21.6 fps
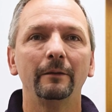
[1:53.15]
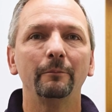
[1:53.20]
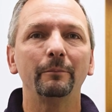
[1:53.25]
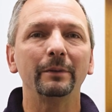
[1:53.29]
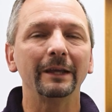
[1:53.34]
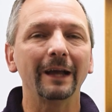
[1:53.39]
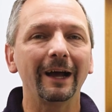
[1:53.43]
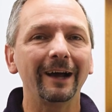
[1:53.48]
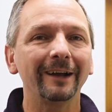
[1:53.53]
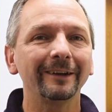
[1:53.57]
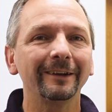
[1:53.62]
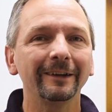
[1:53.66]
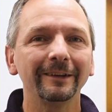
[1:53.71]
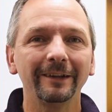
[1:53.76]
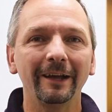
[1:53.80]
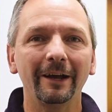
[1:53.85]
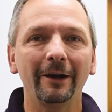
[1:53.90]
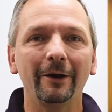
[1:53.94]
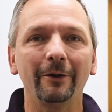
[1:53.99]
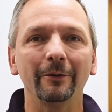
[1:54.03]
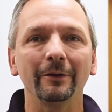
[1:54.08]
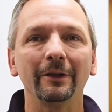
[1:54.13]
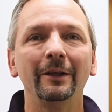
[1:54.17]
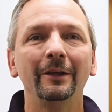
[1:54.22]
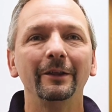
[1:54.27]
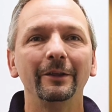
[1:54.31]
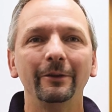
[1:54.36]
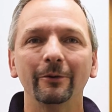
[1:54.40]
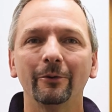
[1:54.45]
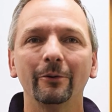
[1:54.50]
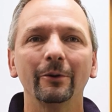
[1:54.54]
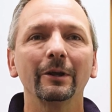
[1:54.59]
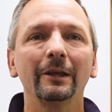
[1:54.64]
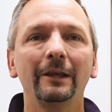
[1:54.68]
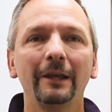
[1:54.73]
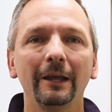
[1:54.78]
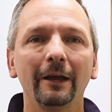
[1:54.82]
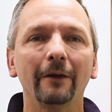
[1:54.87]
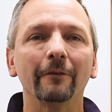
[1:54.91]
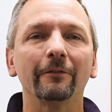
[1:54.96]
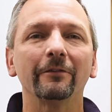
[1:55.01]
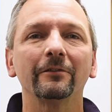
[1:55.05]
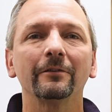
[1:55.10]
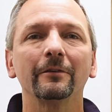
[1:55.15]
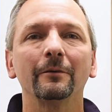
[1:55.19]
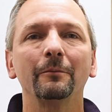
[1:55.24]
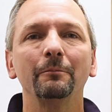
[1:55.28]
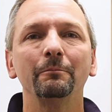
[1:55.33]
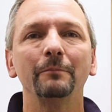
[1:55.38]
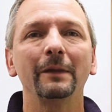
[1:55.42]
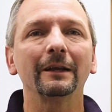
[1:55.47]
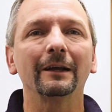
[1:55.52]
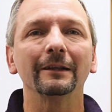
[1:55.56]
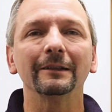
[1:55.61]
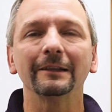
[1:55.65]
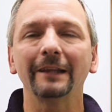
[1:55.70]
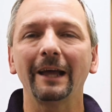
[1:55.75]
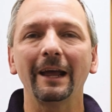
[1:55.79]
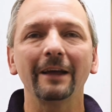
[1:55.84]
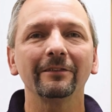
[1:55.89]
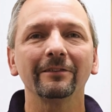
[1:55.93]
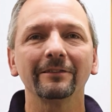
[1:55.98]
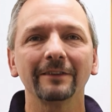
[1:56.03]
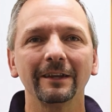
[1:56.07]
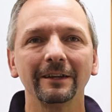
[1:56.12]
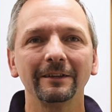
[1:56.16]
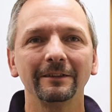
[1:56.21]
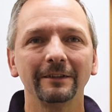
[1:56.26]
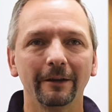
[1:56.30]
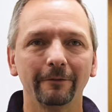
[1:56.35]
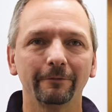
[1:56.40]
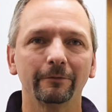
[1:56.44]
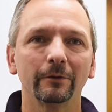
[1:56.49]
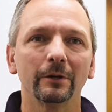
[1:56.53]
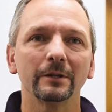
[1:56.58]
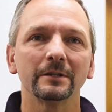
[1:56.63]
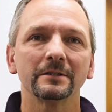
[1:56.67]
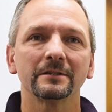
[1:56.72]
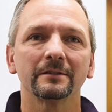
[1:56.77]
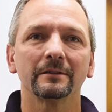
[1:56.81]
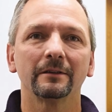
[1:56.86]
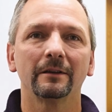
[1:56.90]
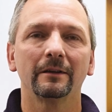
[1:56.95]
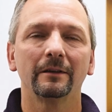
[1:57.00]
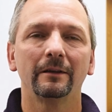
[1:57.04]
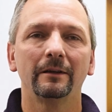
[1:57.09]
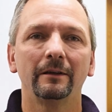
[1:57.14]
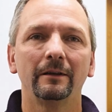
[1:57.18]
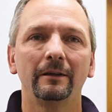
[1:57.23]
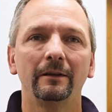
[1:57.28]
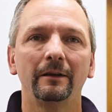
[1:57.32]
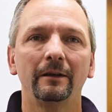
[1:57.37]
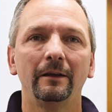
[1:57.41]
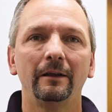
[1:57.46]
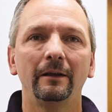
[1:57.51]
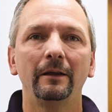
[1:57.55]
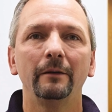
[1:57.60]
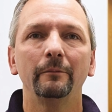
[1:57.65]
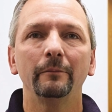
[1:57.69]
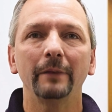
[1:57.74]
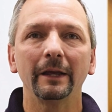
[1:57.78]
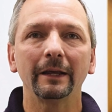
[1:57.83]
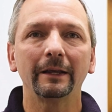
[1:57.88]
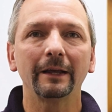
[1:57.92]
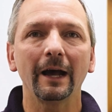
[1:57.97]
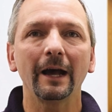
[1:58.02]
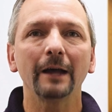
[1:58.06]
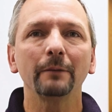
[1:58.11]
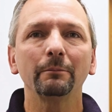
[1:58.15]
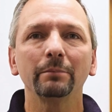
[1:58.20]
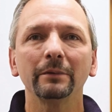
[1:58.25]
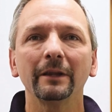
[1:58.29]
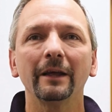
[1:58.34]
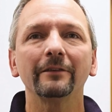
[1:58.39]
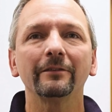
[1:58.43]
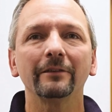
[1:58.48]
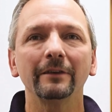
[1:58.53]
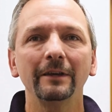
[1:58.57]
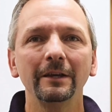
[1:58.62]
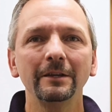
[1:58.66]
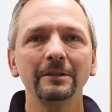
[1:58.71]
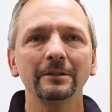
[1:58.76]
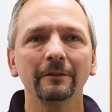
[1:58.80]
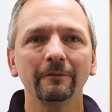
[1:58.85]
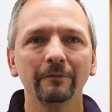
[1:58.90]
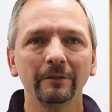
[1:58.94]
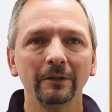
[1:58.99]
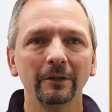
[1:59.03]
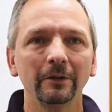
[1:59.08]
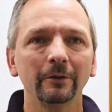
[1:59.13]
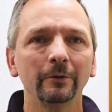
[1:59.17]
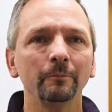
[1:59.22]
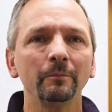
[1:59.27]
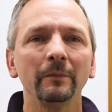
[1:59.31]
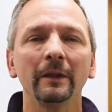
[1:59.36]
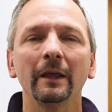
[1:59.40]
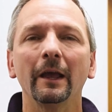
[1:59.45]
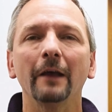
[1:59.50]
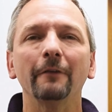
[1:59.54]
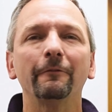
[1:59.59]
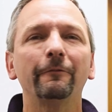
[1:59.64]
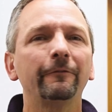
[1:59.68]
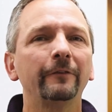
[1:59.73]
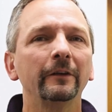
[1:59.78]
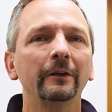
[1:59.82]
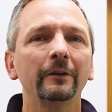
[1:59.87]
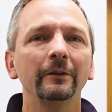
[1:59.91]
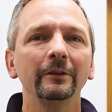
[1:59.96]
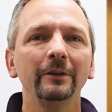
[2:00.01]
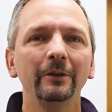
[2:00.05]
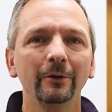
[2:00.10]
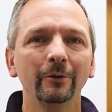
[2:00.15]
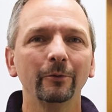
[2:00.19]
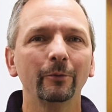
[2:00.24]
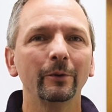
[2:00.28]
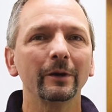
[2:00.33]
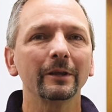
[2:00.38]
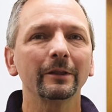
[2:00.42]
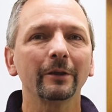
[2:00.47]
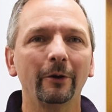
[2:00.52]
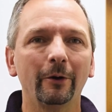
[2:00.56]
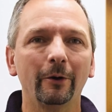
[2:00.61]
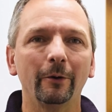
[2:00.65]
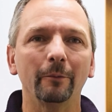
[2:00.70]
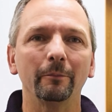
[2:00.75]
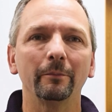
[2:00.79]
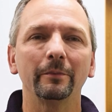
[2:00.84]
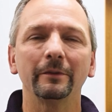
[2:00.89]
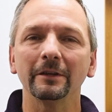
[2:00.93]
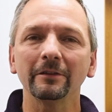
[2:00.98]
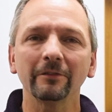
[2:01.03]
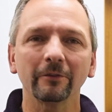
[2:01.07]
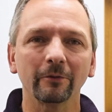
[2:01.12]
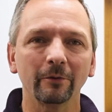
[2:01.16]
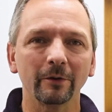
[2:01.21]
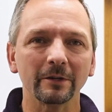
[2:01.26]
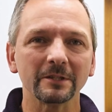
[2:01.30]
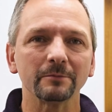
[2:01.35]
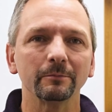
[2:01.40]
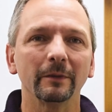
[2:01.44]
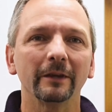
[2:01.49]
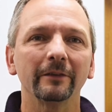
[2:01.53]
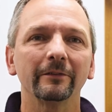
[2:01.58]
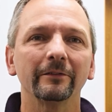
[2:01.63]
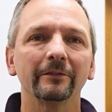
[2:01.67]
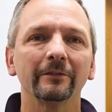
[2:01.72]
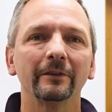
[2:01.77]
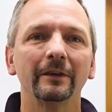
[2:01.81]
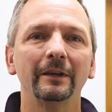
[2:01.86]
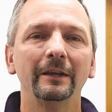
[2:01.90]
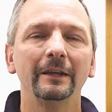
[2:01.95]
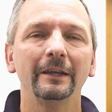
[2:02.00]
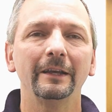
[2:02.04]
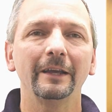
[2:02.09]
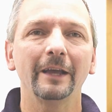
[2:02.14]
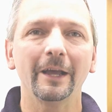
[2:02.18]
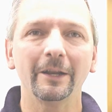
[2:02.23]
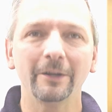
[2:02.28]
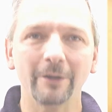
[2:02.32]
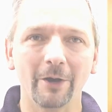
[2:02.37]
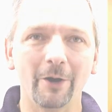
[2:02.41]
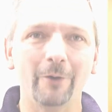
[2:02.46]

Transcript: Beyond a doubt, your gifts make a lasting difference. May God bless each of you and fill you with hope this Christmas and